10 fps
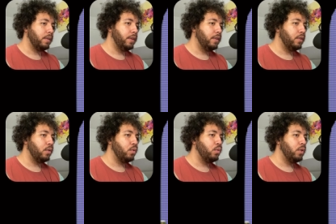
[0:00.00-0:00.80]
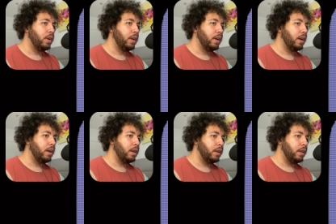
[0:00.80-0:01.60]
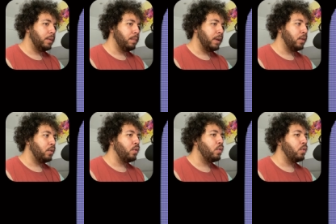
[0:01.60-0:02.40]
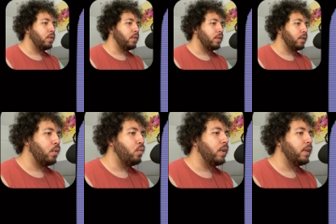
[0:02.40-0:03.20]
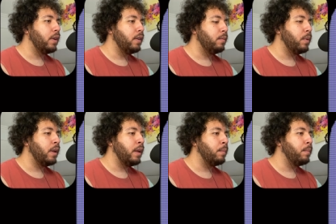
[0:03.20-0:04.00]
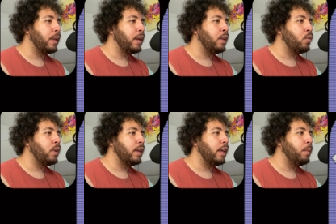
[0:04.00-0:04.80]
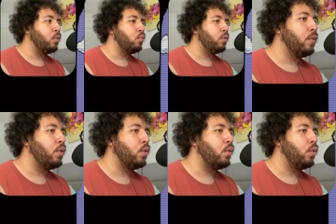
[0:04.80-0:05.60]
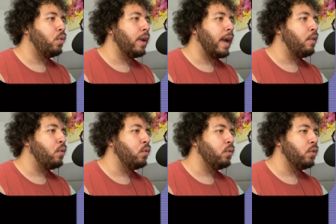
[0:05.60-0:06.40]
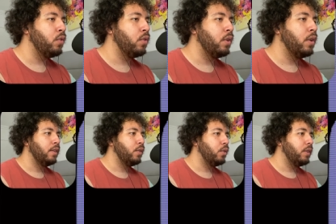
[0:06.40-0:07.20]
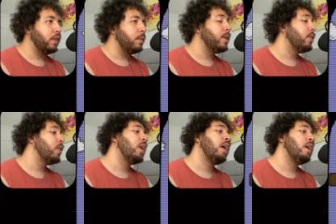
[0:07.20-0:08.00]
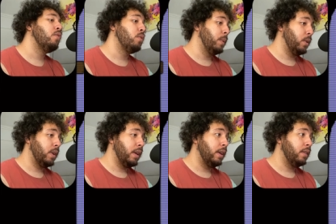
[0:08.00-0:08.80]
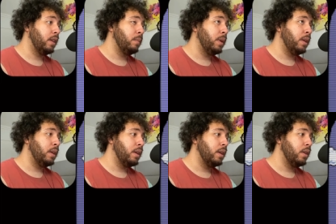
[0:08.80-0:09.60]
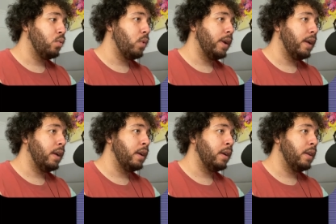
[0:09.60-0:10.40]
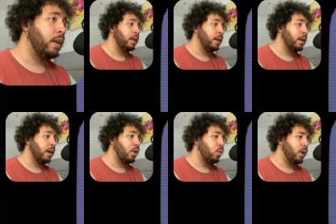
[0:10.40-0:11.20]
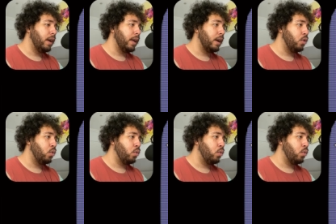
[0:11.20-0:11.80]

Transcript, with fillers: This is not good. Uh, you may not notice or realize, but I am playing on a keyboard with no arrows. So it's gonna be very hard for me, okay? It's gonna be quite hard. I don't like how